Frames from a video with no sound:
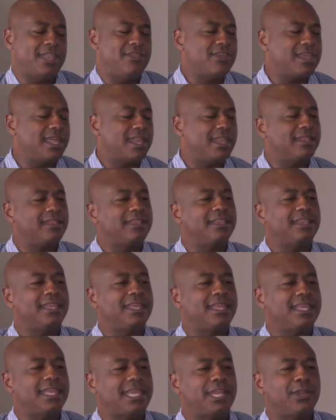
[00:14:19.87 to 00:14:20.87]
and you get
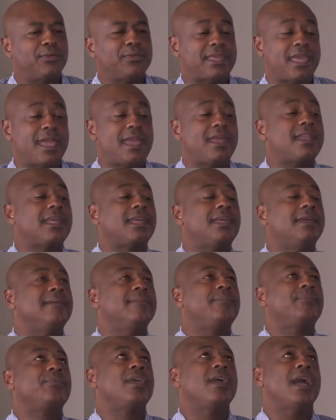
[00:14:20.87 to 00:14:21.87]
it, in
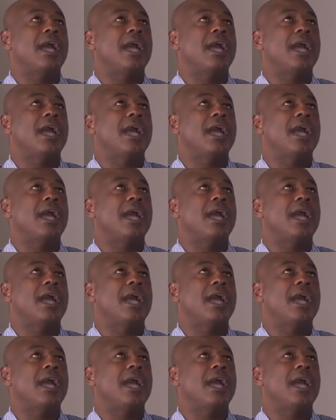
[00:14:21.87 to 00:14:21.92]
Canada,